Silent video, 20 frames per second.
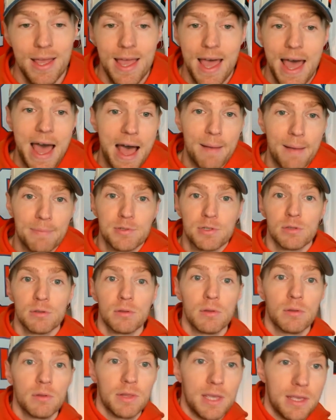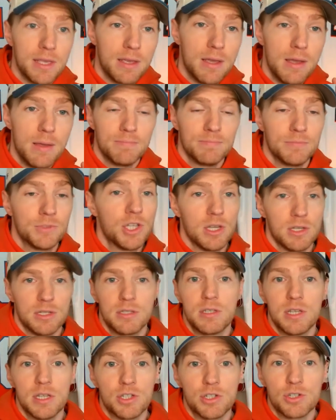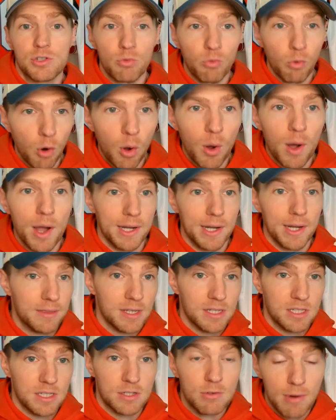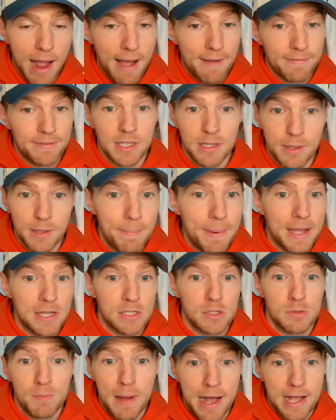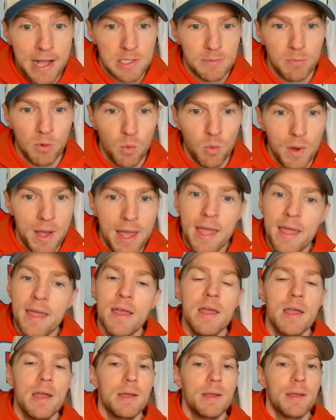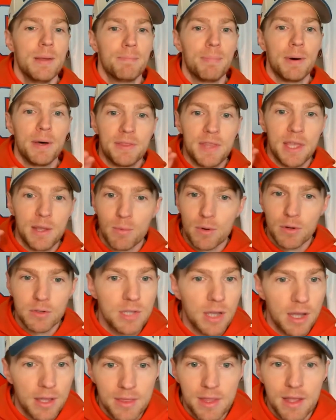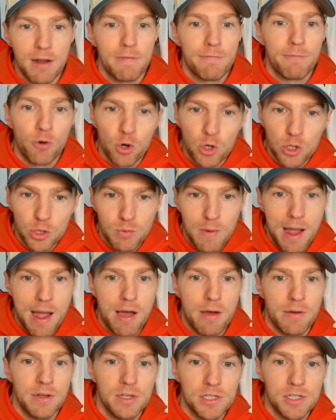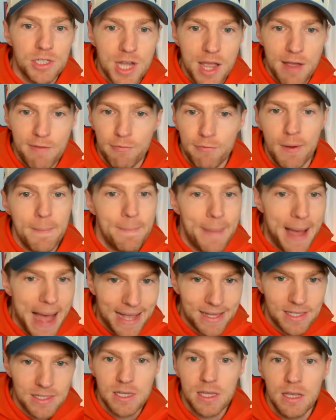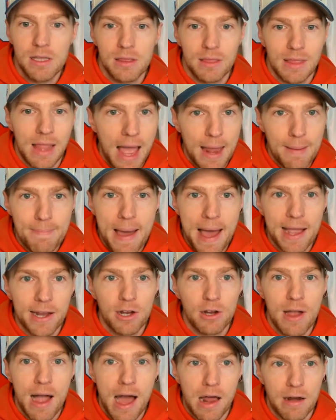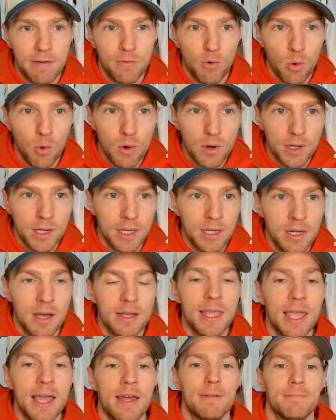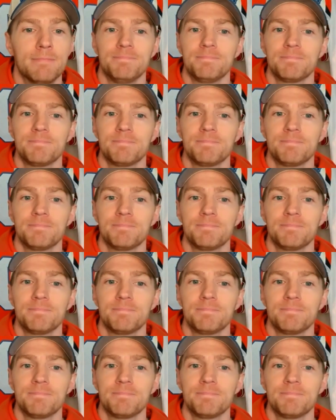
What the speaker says: absolutely just destroyed this draft in the best possible way. But they weren't done there. 4th round, Jeffrey Bassa, linebacker out of Oregon. Again,